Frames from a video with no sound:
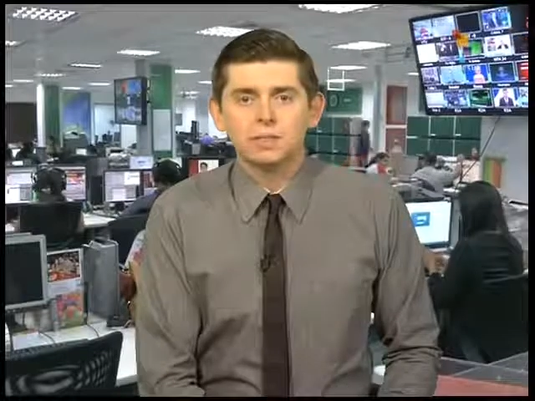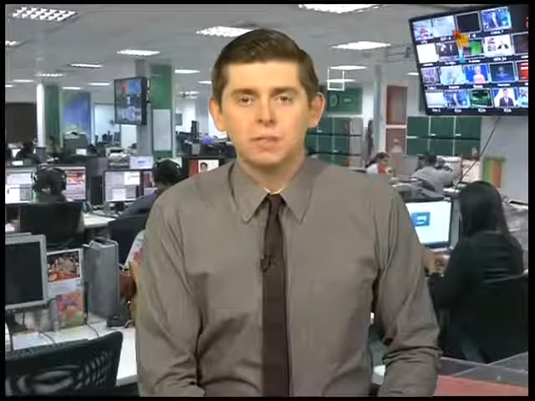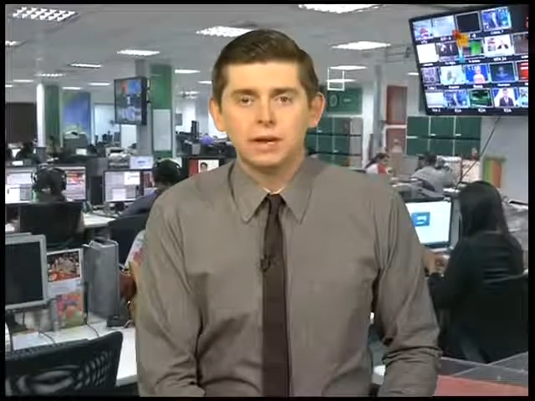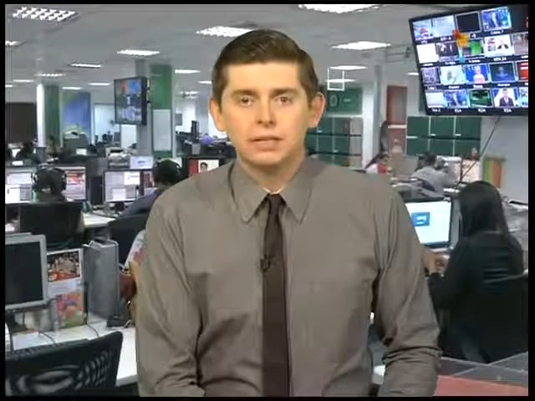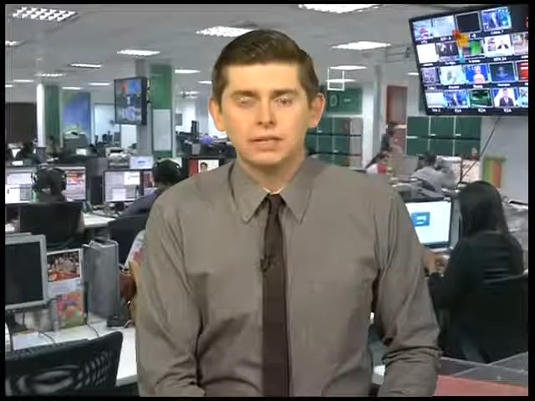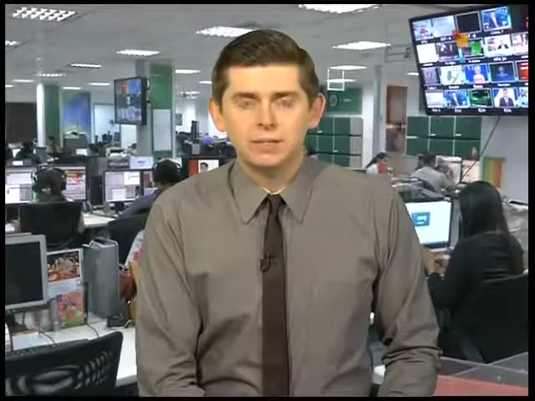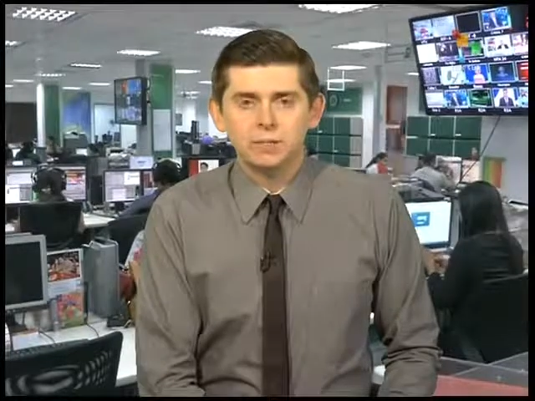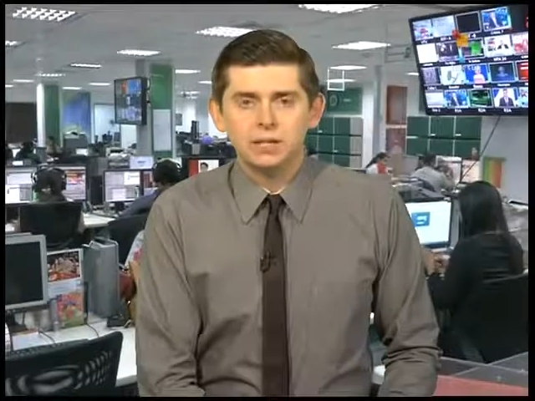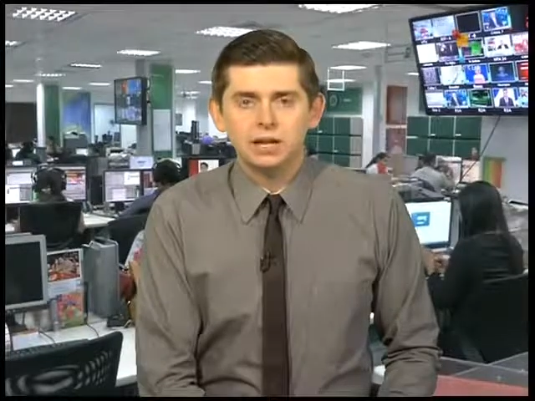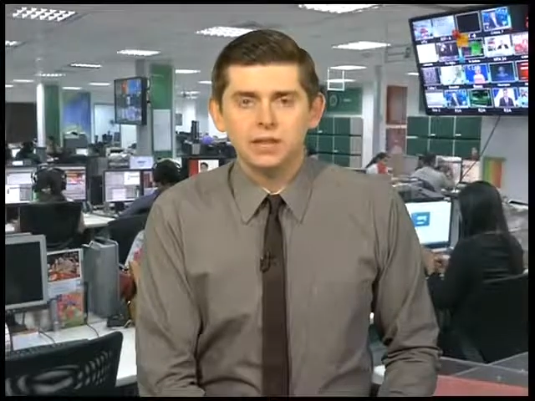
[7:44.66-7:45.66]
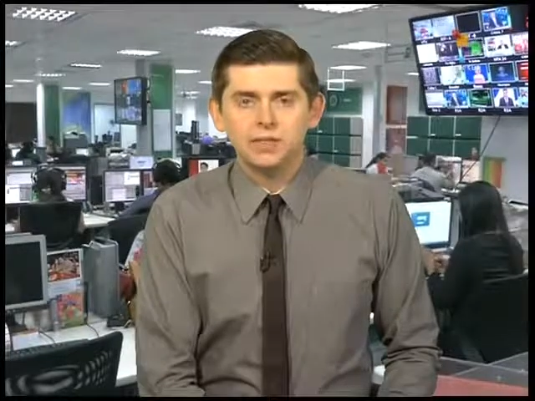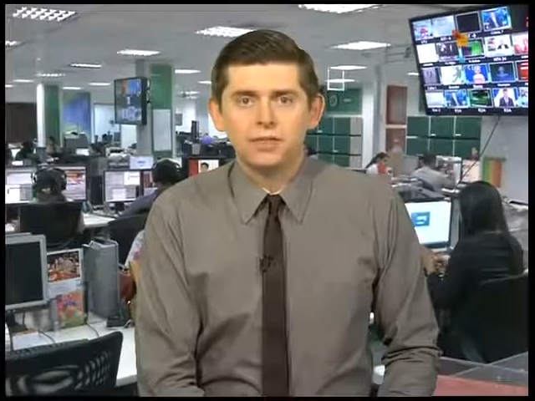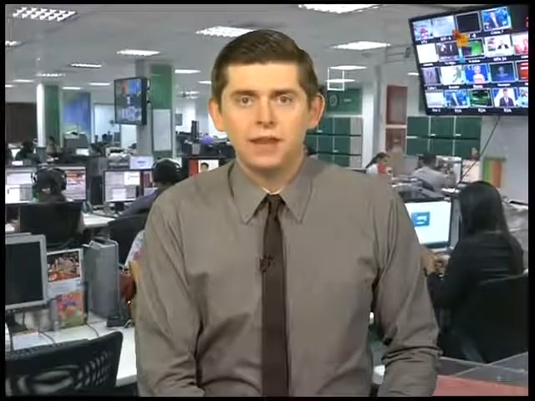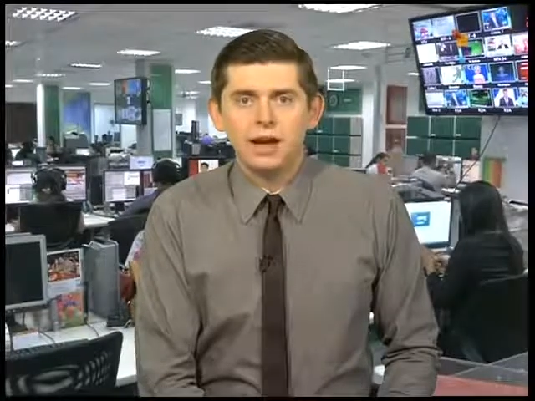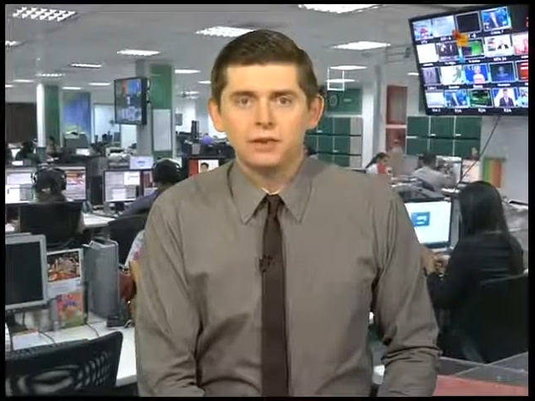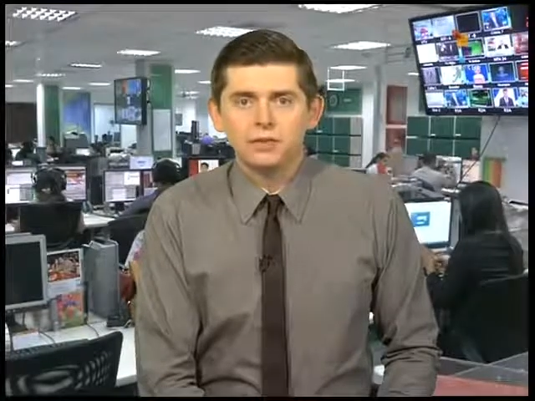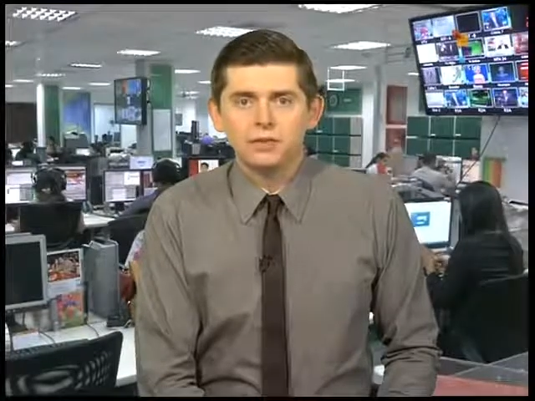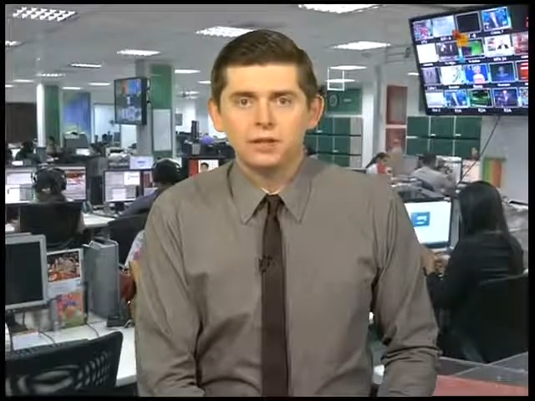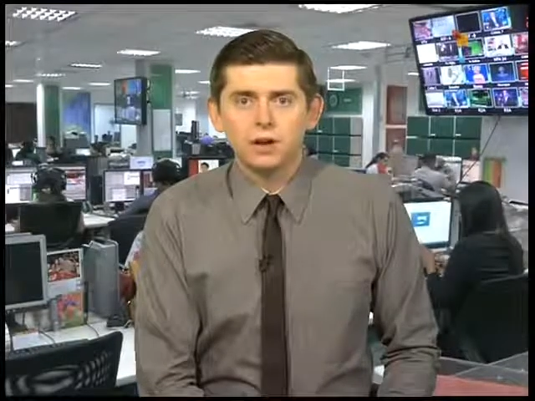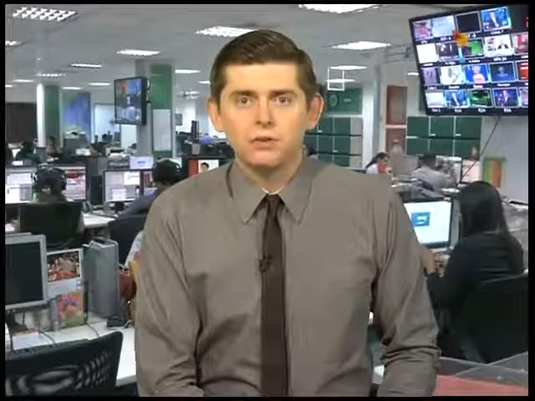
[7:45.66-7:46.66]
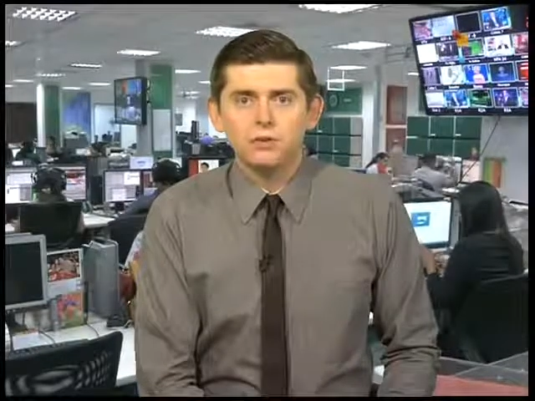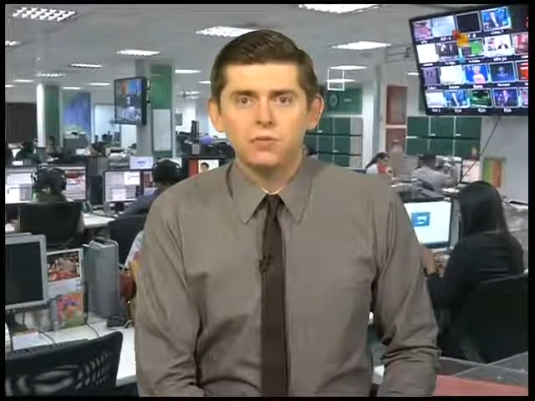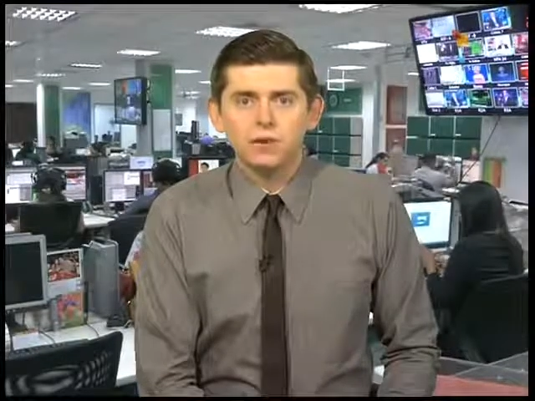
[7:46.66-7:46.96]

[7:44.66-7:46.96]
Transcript: by December 10th, thousands of new